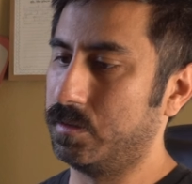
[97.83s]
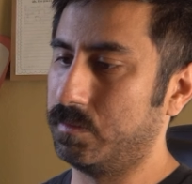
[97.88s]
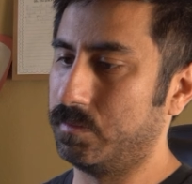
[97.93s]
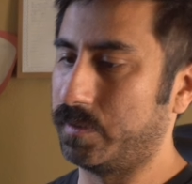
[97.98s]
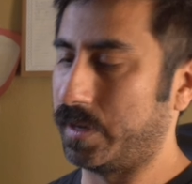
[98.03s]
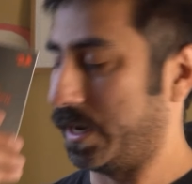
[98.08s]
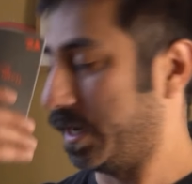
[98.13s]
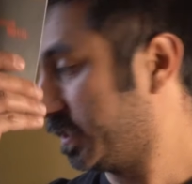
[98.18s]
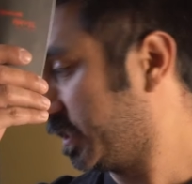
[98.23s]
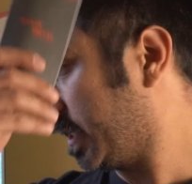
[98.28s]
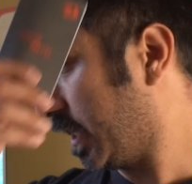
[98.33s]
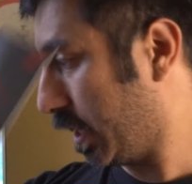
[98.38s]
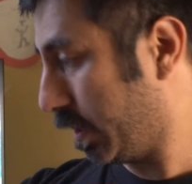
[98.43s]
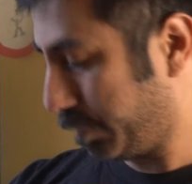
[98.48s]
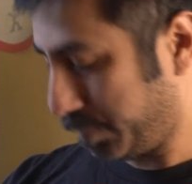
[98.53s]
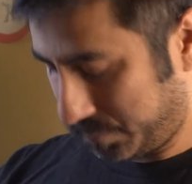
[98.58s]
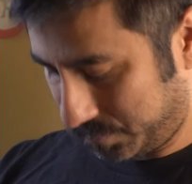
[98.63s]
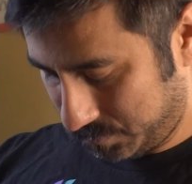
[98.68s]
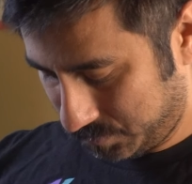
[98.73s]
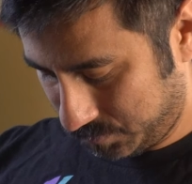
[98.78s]
We got a
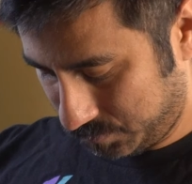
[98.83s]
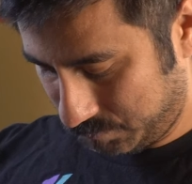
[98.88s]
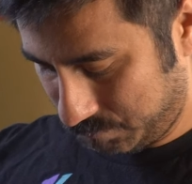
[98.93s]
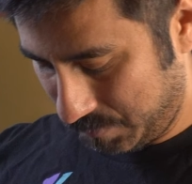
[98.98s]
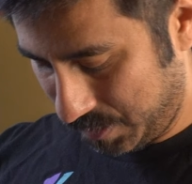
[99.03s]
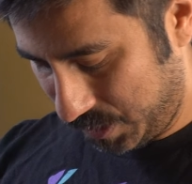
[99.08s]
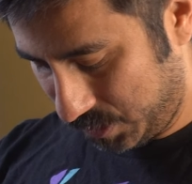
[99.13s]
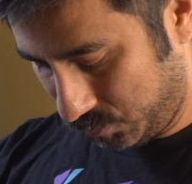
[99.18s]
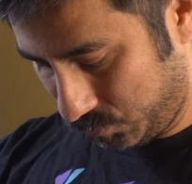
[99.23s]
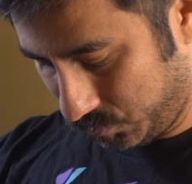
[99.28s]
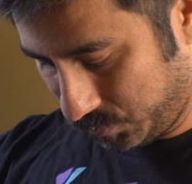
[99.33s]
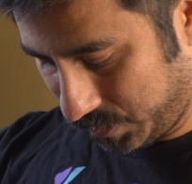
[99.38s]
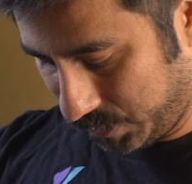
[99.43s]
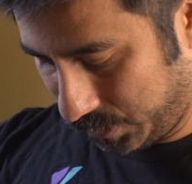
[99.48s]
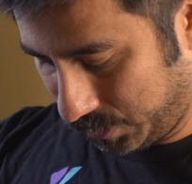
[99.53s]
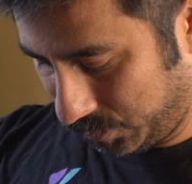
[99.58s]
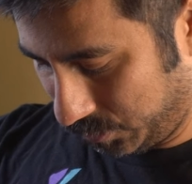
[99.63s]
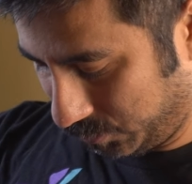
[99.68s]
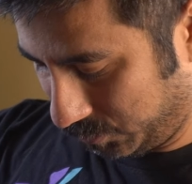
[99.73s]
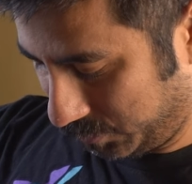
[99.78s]
setup manual
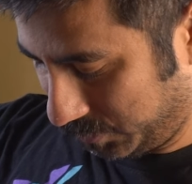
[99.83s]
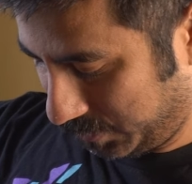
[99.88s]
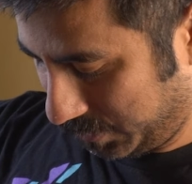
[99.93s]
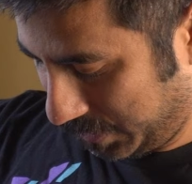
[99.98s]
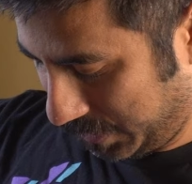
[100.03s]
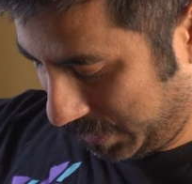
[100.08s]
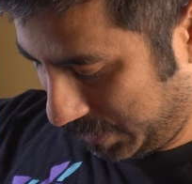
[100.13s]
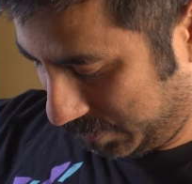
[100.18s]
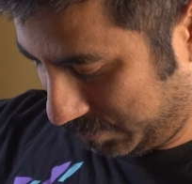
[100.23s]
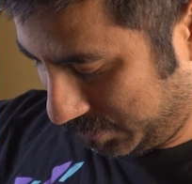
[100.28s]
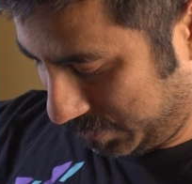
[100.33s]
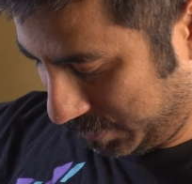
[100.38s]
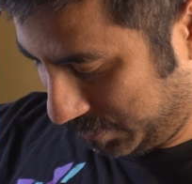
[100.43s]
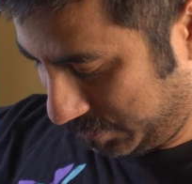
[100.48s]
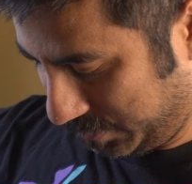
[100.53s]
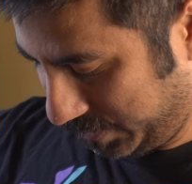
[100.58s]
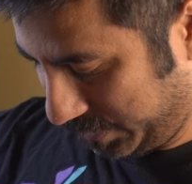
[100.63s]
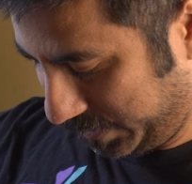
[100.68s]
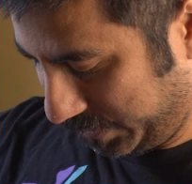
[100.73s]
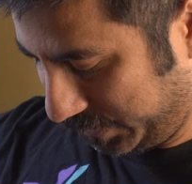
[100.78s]
here, and
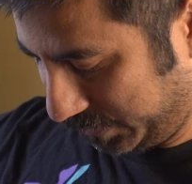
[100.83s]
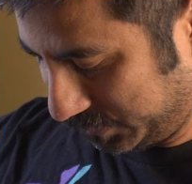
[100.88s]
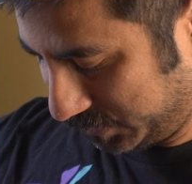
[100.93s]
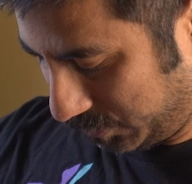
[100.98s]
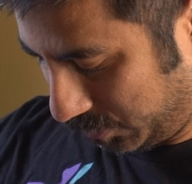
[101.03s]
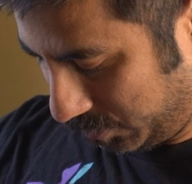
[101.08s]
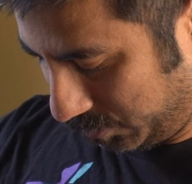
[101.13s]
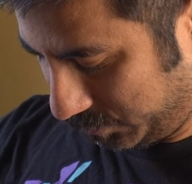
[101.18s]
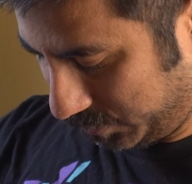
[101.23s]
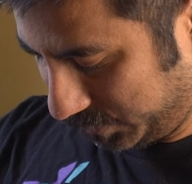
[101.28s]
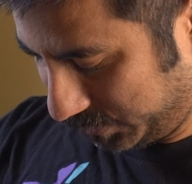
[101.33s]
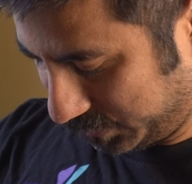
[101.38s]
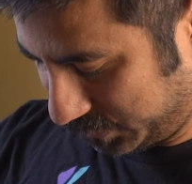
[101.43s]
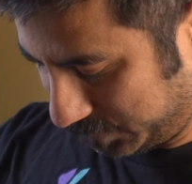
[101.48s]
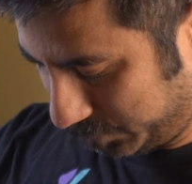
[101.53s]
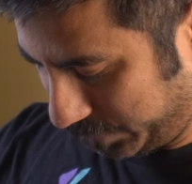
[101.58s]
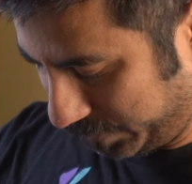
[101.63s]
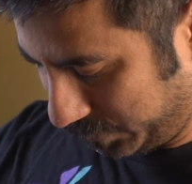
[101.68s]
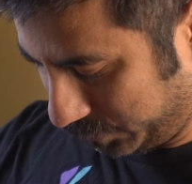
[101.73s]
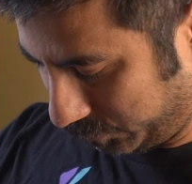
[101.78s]
then these are the
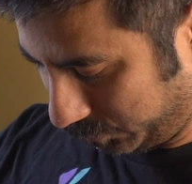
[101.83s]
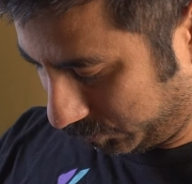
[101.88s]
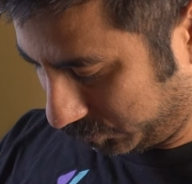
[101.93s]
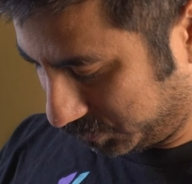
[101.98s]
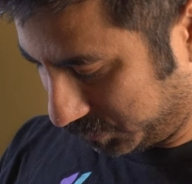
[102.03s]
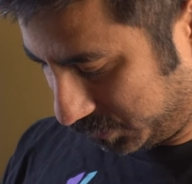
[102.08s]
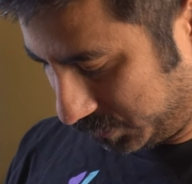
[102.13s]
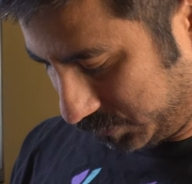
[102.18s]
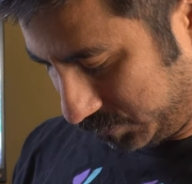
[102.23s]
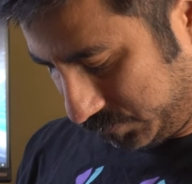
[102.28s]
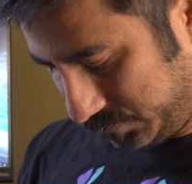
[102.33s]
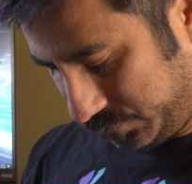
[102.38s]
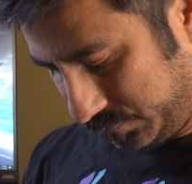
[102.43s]
speakers.